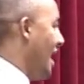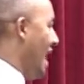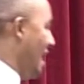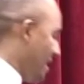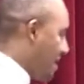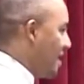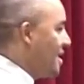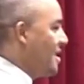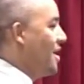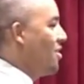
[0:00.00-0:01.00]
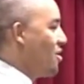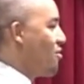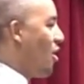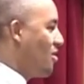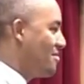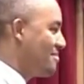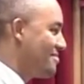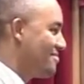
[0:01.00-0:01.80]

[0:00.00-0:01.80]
entered in the wrong,